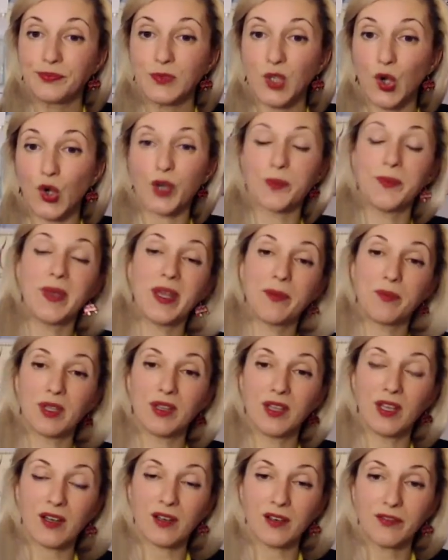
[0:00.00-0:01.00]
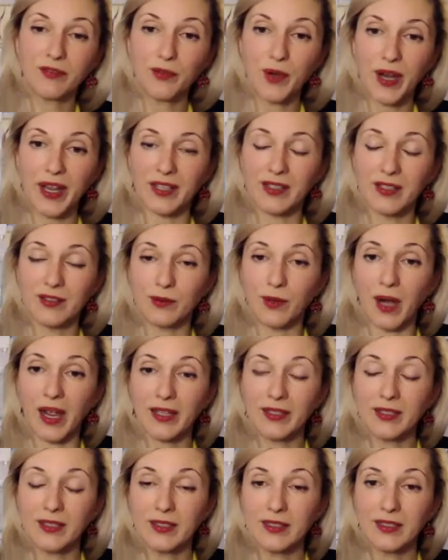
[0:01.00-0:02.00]
or maybe they're afraid,
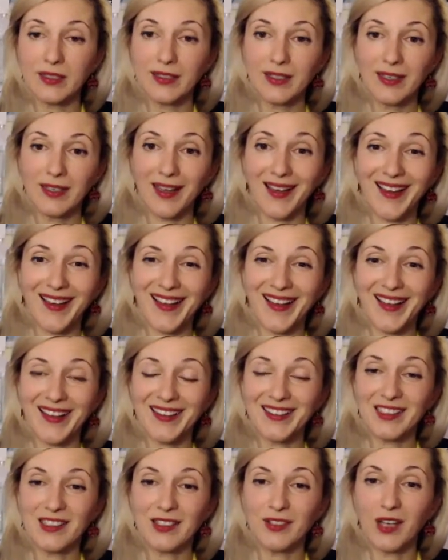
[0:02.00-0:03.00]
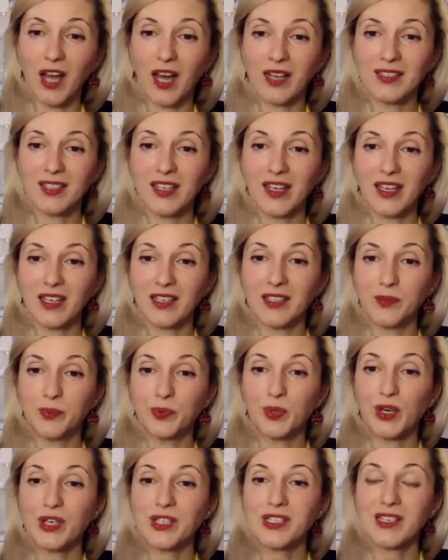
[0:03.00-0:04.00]
right? And to not take it
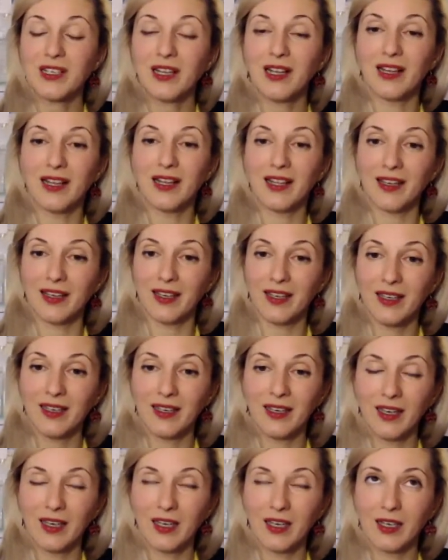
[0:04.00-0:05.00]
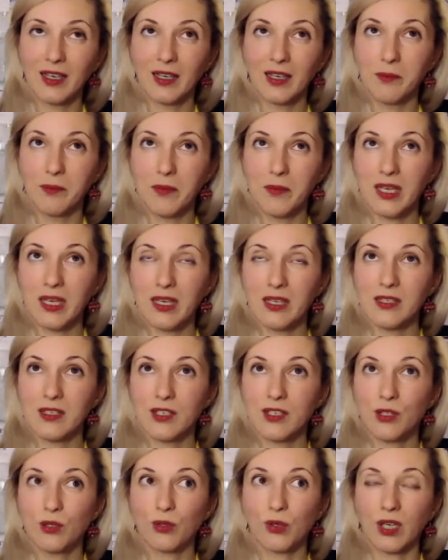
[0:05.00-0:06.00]
personally
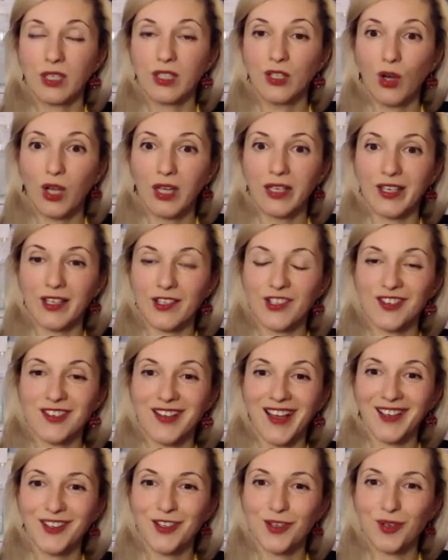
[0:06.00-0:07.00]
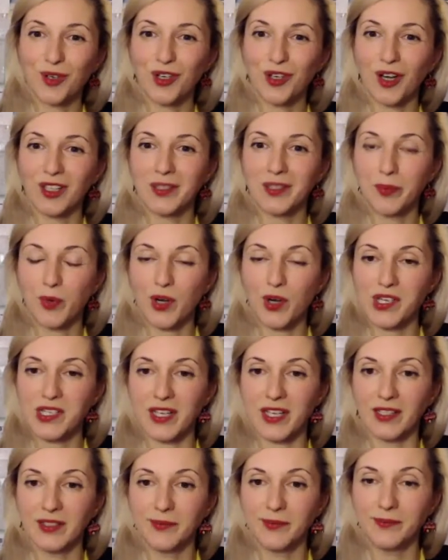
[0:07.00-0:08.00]
means to acknowledge that you're not a
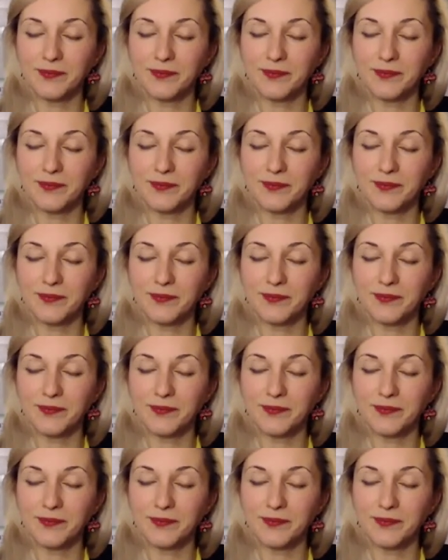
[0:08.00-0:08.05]
person.